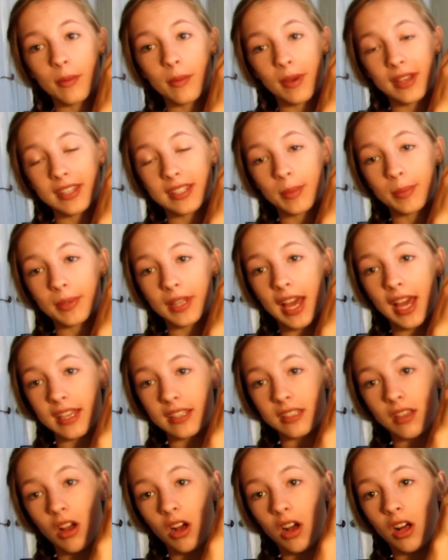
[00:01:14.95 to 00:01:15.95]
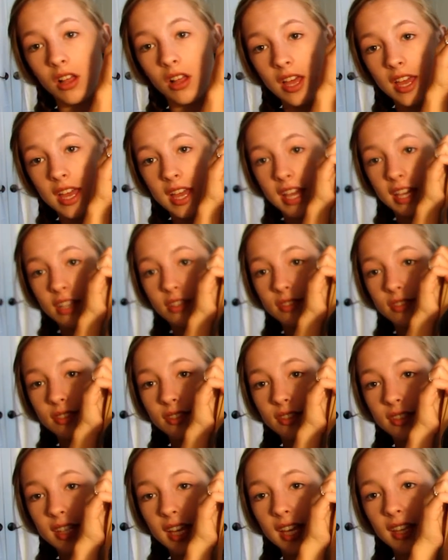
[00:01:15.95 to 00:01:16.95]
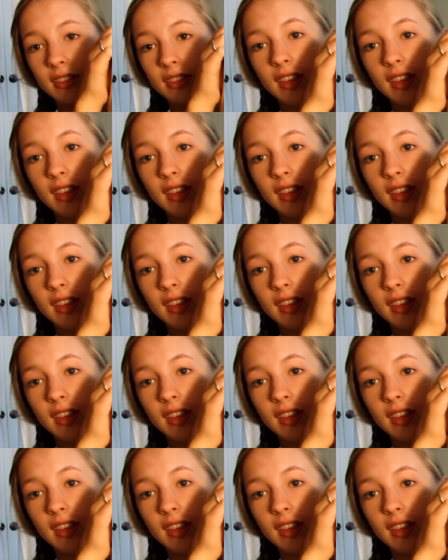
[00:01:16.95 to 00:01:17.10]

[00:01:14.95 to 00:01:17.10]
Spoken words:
in my supplies haul. It just looks like